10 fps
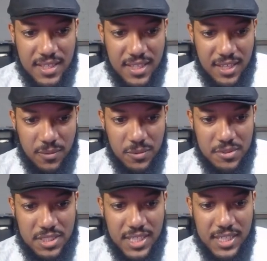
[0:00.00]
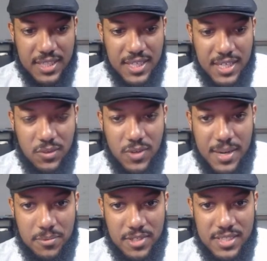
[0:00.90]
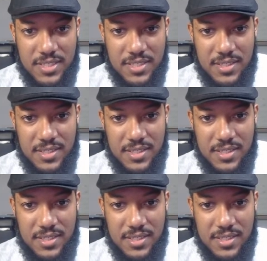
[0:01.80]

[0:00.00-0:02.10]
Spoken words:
and we'll check that crop region,